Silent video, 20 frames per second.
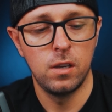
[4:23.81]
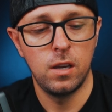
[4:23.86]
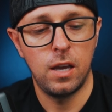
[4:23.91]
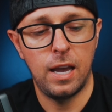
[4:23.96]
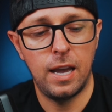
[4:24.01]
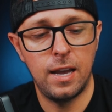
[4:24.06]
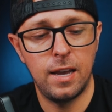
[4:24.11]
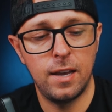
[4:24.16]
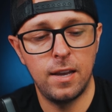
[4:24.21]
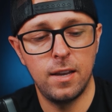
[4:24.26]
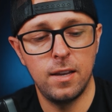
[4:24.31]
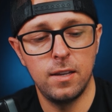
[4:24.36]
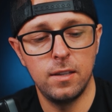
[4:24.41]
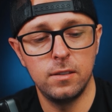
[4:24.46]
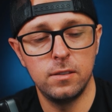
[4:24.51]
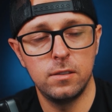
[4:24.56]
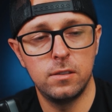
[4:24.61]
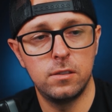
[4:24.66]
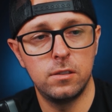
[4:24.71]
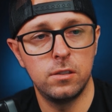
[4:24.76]

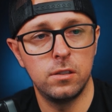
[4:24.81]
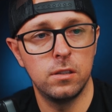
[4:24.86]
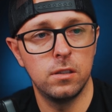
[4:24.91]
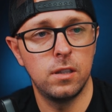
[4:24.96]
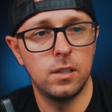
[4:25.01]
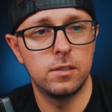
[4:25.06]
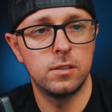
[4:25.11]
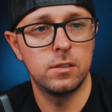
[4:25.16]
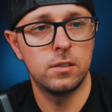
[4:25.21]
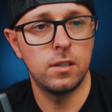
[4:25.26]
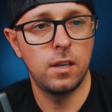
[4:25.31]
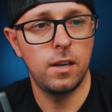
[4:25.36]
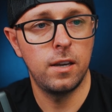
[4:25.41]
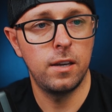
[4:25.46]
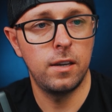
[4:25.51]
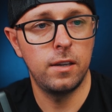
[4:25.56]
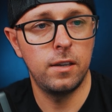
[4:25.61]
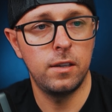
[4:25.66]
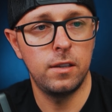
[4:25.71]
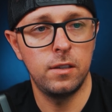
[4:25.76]
And let's
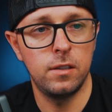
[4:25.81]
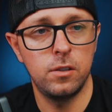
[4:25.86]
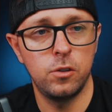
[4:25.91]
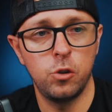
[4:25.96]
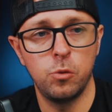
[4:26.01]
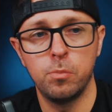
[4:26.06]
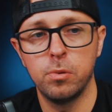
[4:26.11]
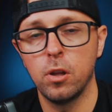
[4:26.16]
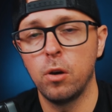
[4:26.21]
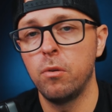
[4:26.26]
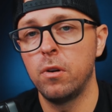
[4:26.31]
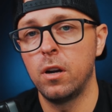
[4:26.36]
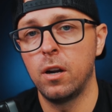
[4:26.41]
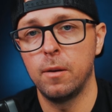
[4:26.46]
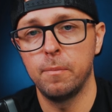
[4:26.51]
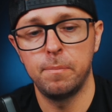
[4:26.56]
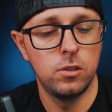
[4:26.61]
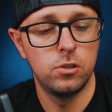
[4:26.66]
say you blow it up.